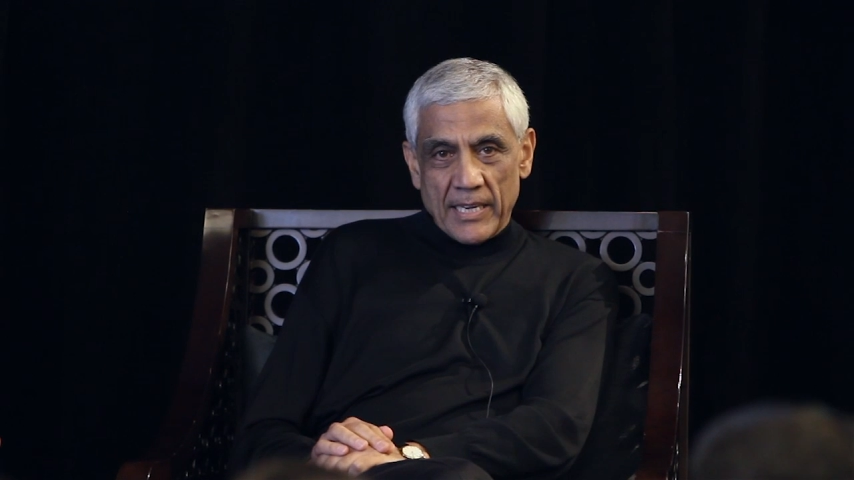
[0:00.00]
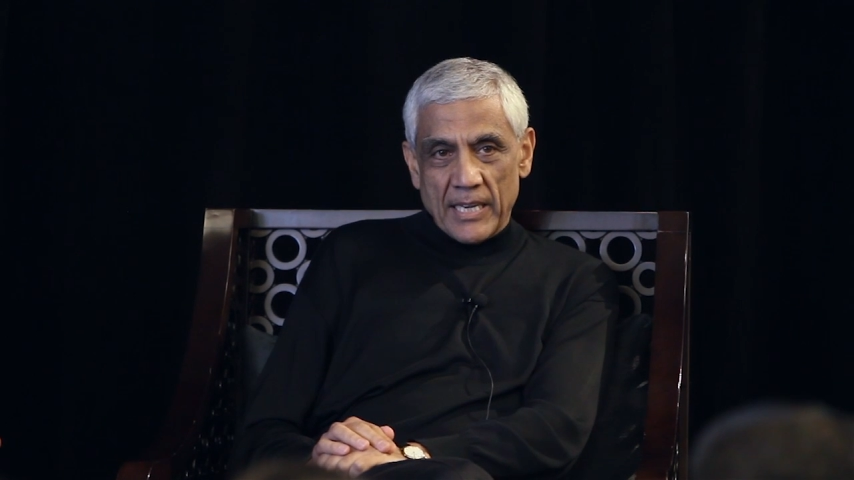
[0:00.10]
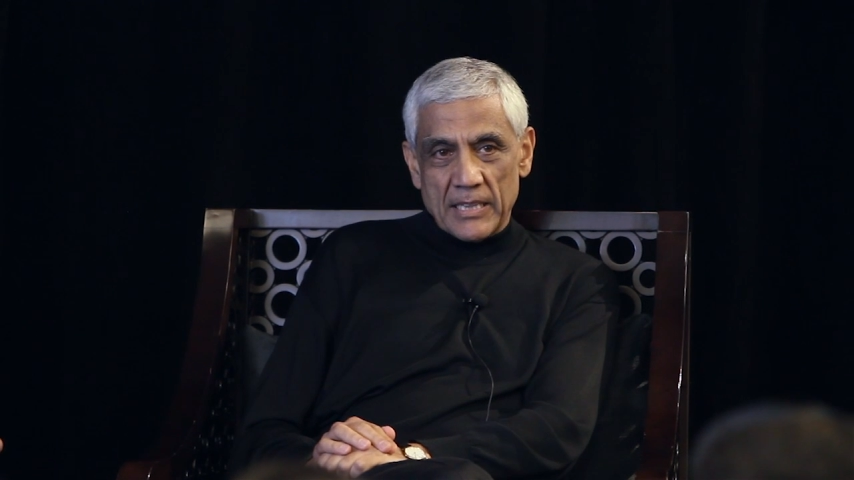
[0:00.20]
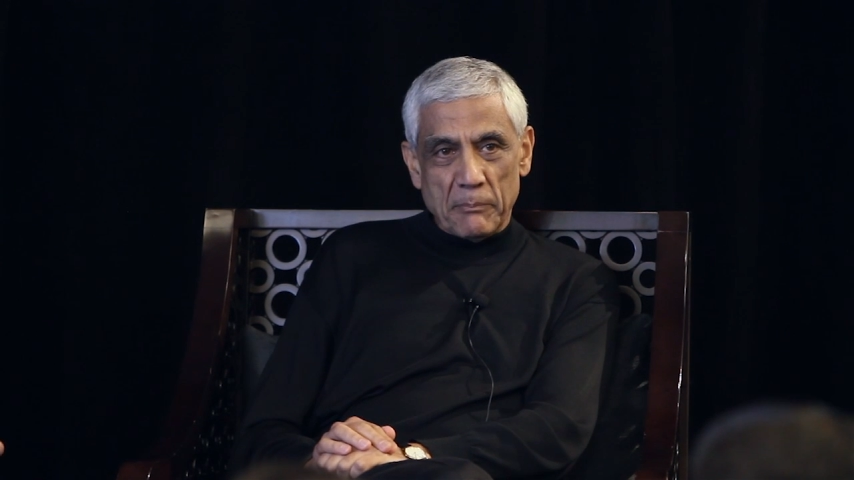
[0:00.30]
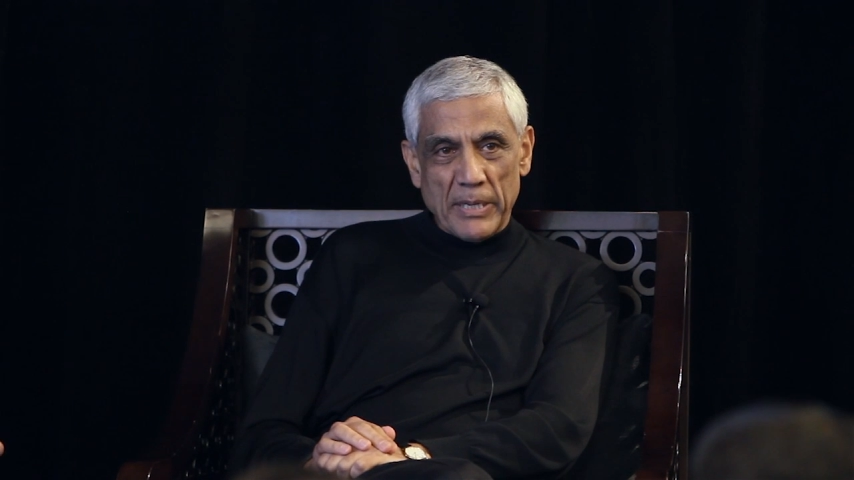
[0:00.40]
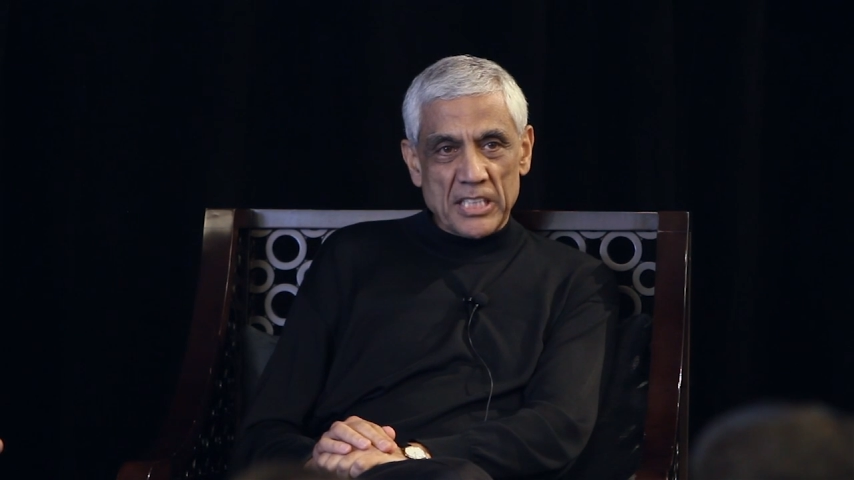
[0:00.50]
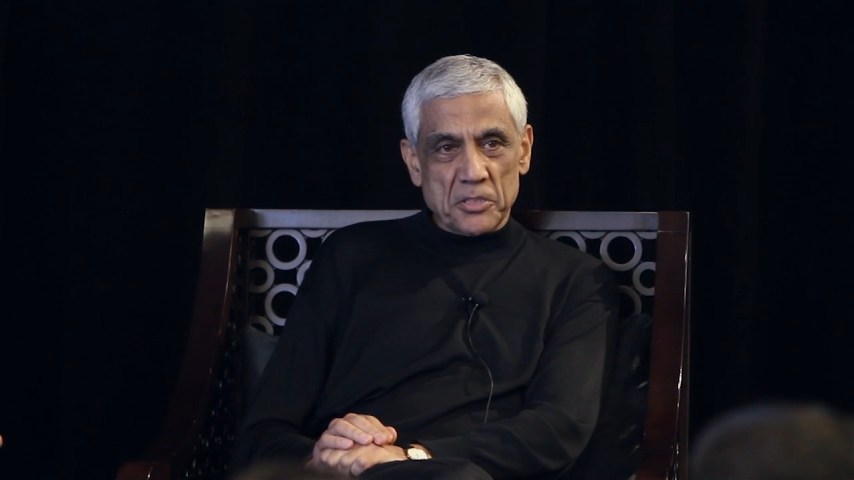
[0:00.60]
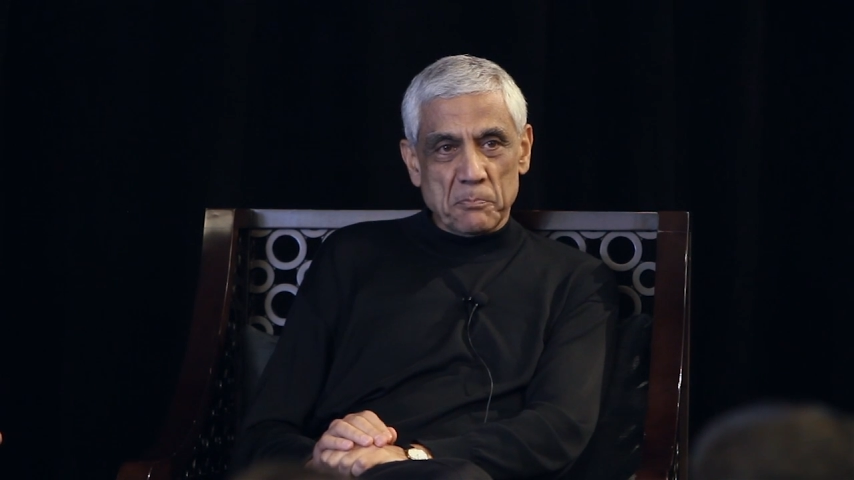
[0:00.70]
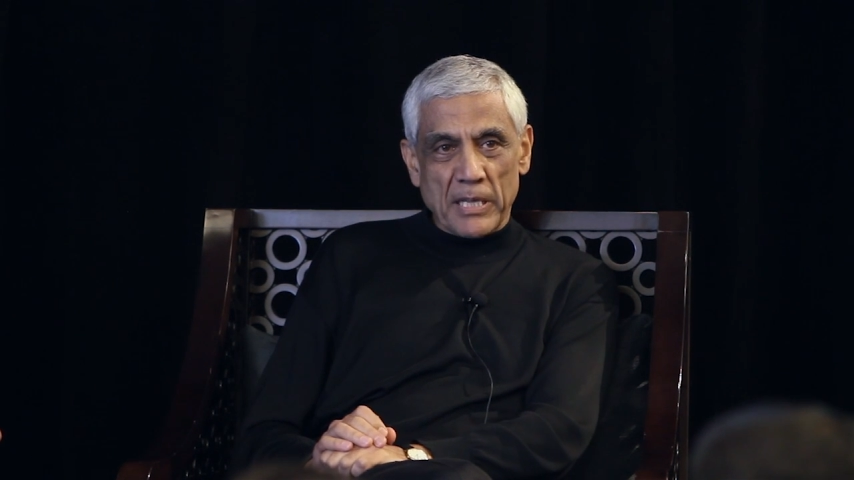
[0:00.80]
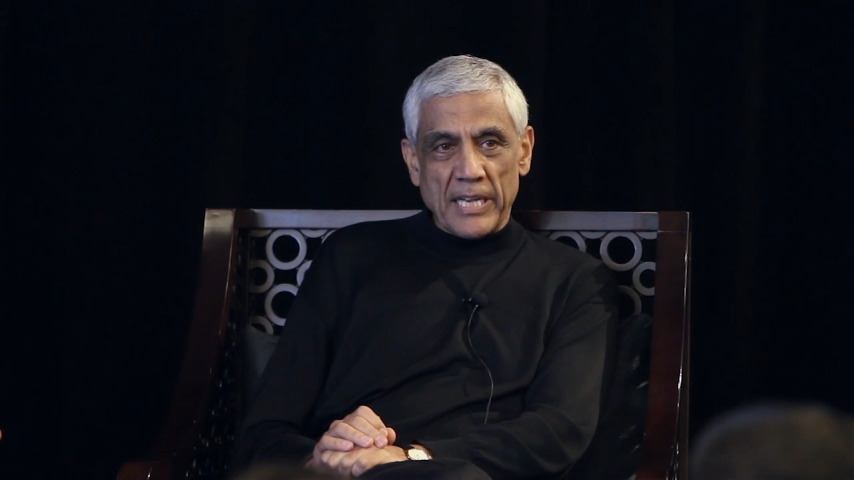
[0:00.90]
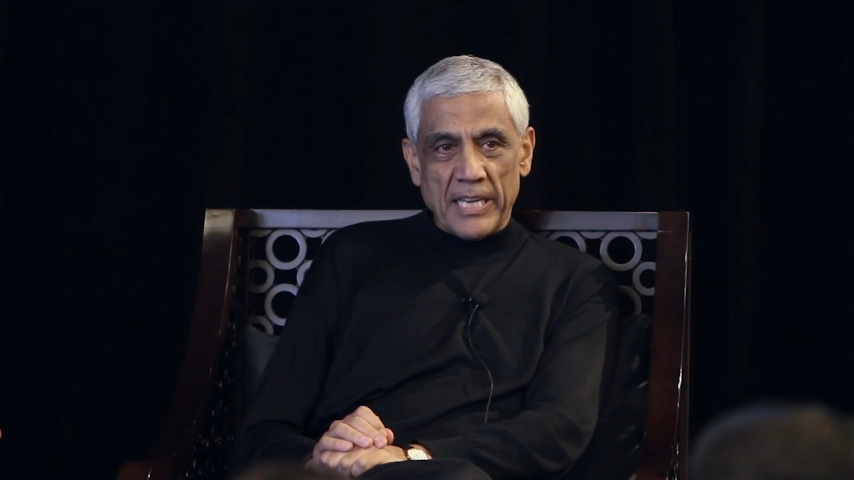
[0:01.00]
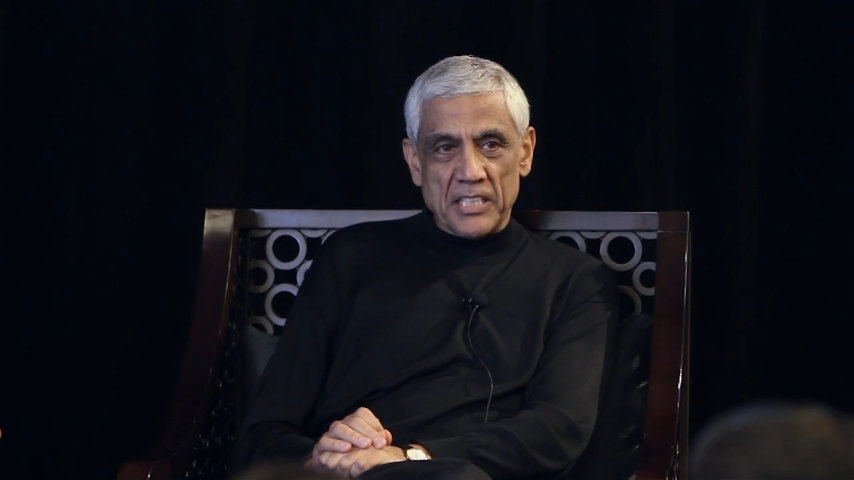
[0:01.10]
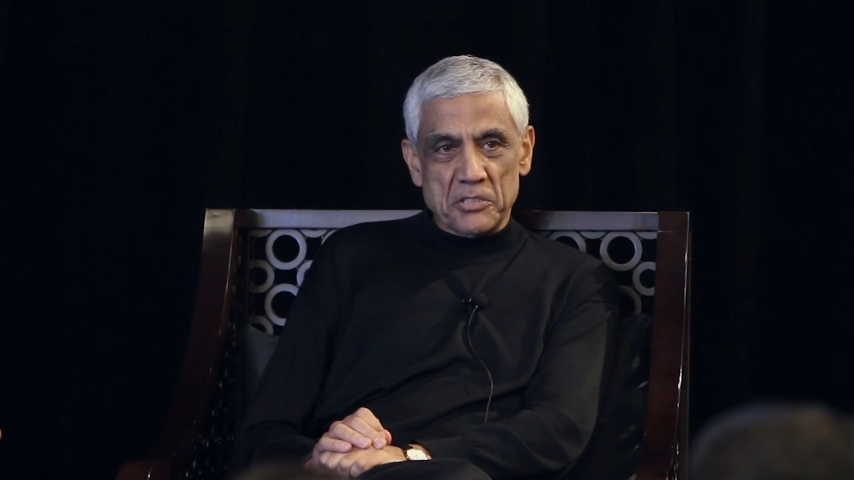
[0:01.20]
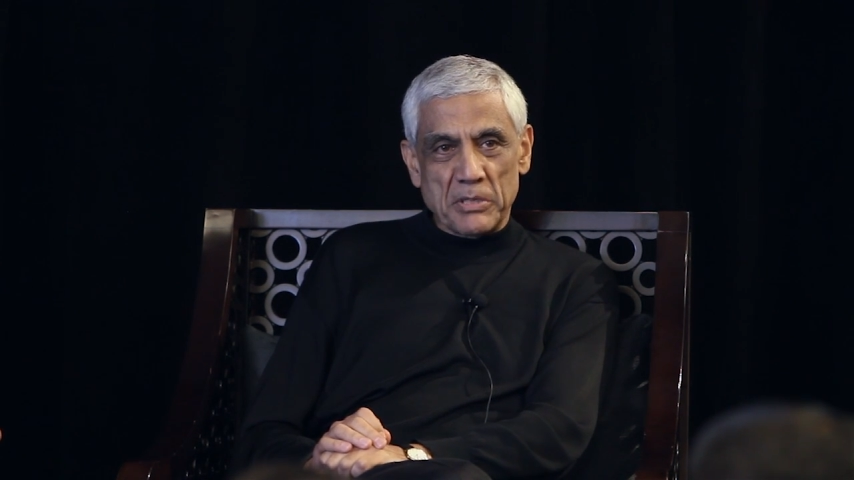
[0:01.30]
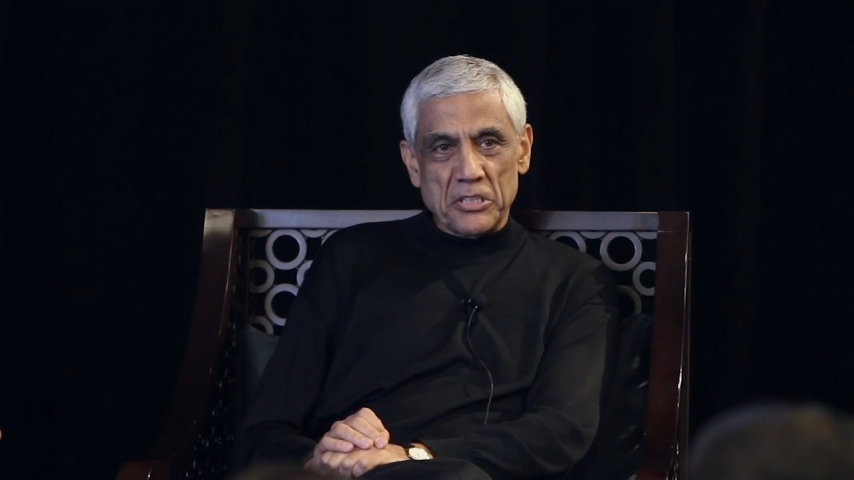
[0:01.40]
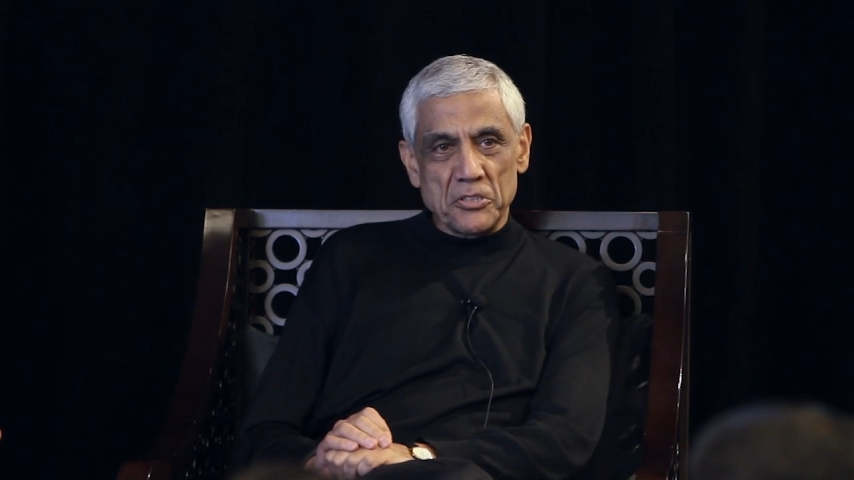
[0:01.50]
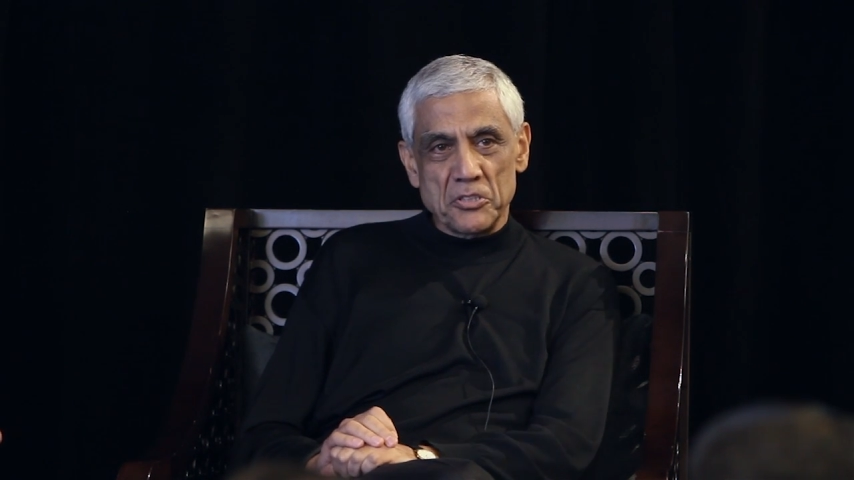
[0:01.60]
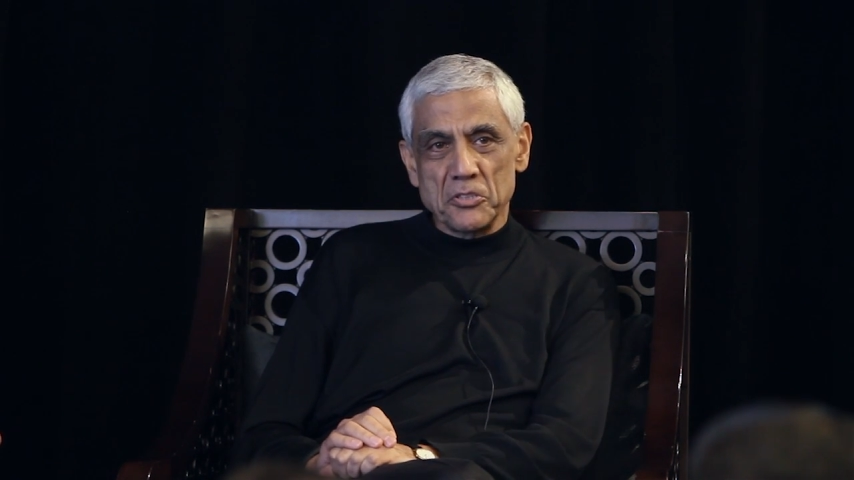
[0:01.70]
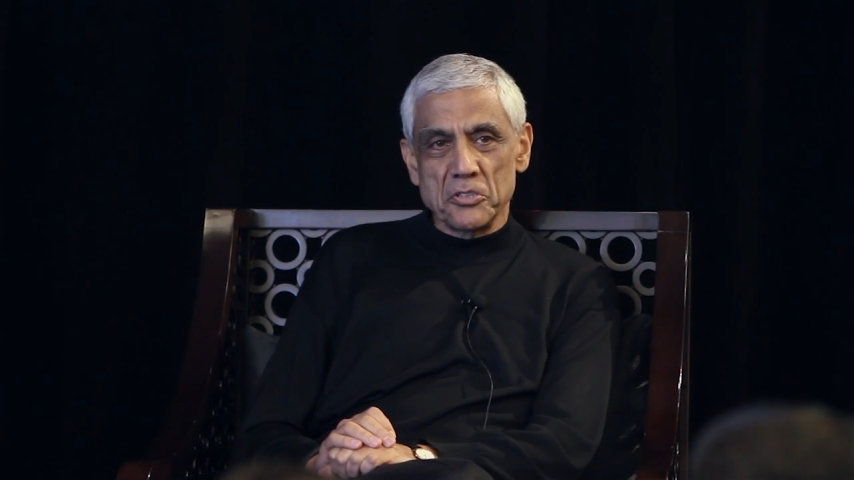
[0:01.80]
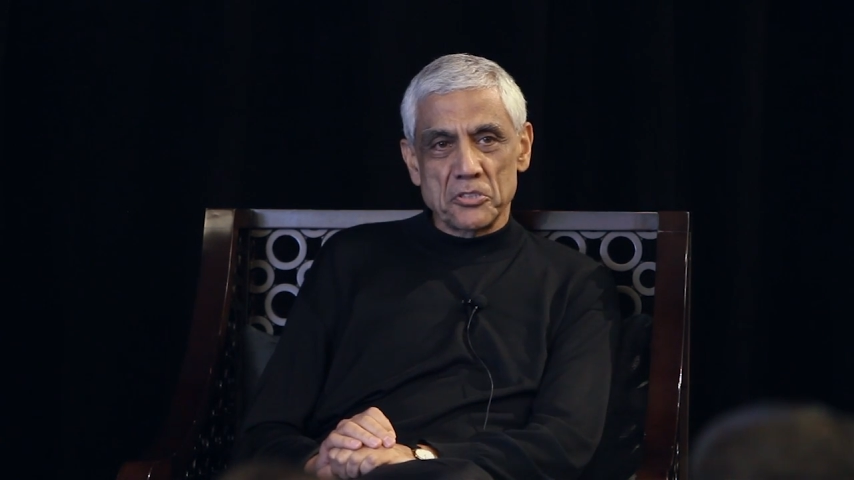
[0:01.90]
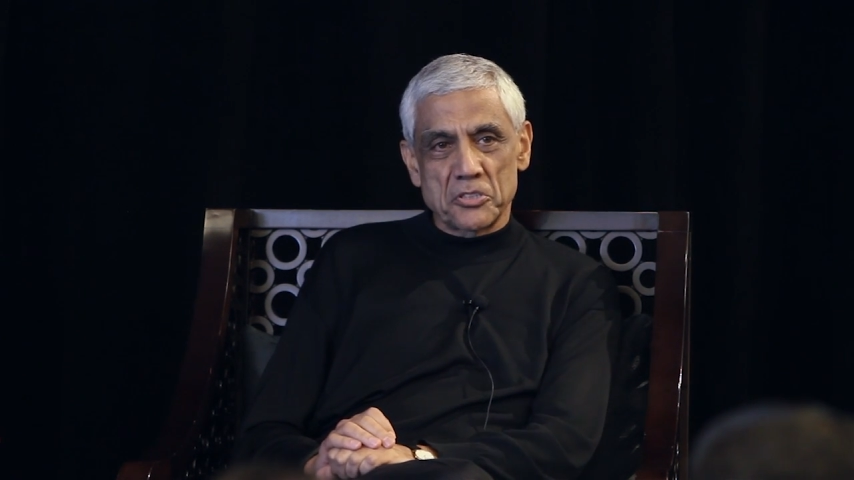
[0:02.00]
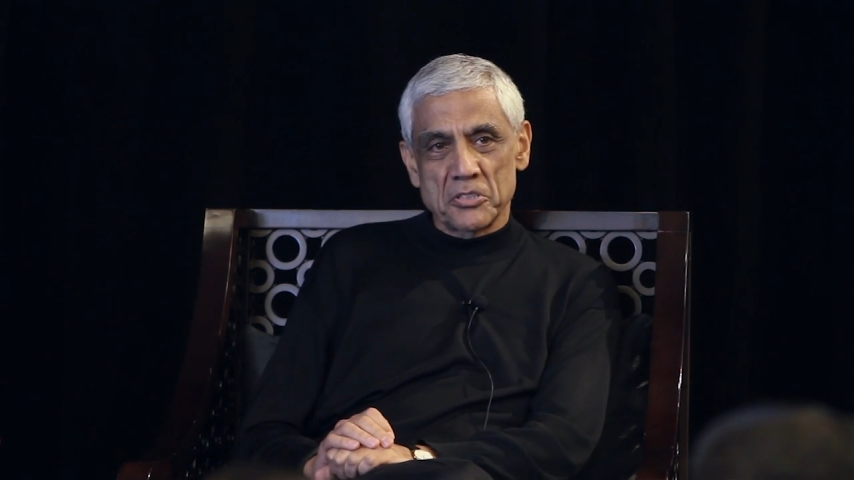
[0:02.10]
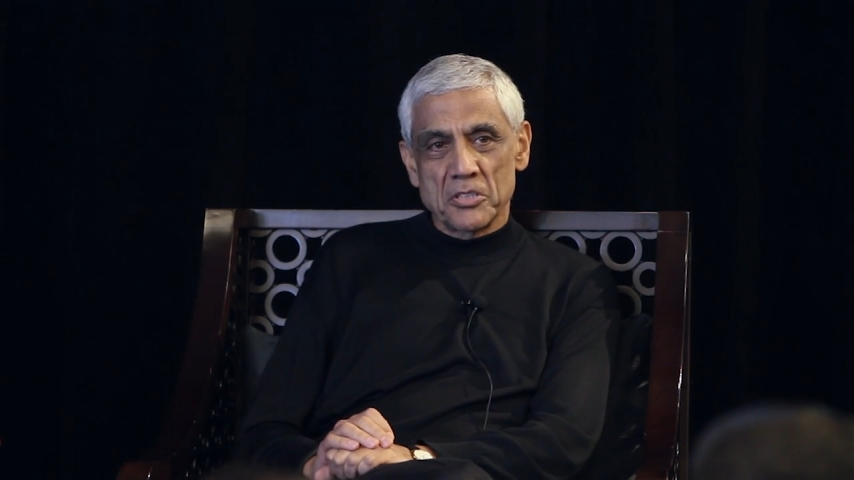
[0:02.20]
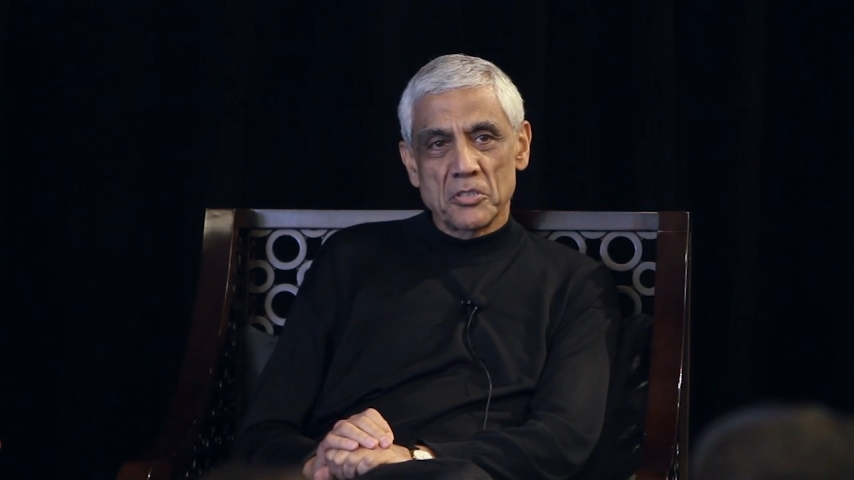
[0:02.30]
and the best play is when you use